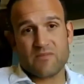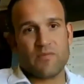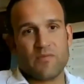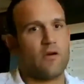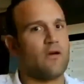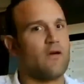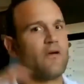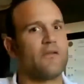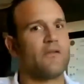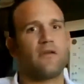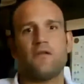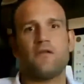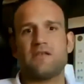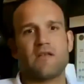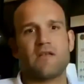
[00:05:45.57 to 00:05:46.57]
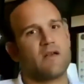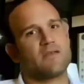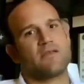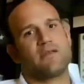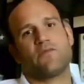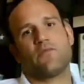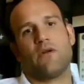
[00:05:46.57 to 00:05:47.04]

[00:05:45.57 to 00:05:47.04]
but all the closing costs as